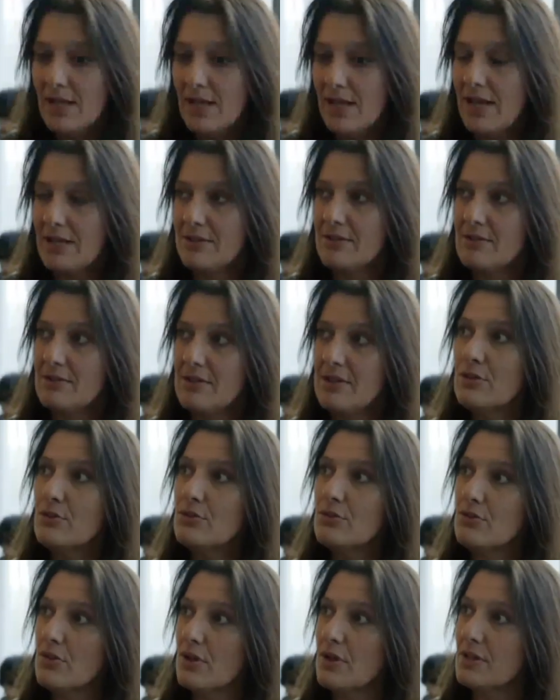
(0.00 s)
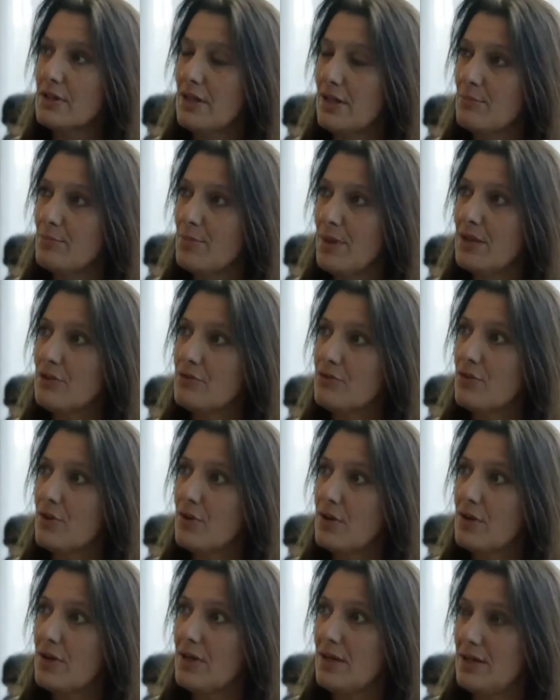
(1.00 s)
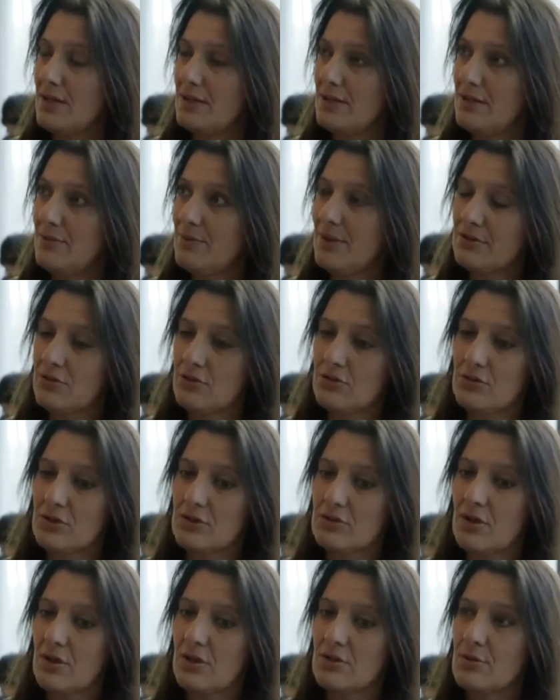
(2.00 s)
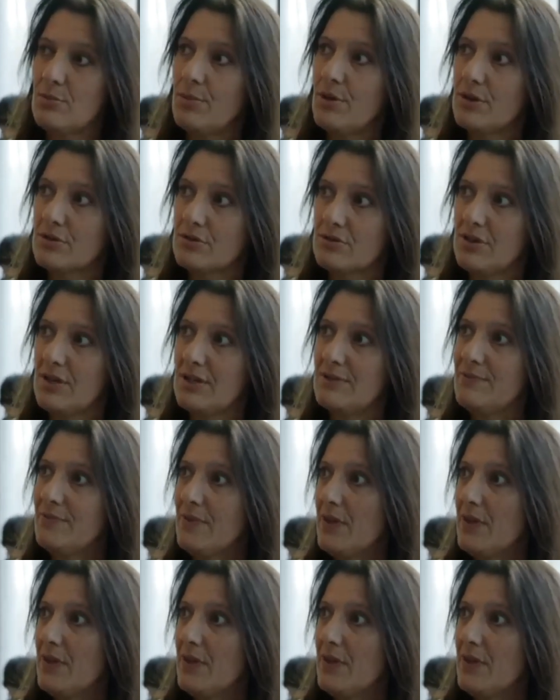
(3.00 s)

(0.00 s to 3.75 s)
And the deals are then paid for and registered on the blockchain.